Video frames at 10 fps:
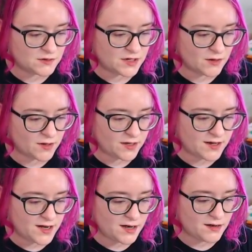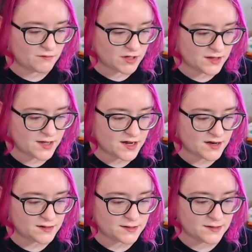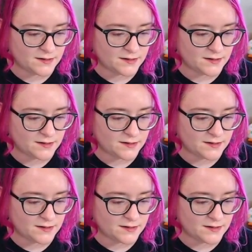We got one there and one there.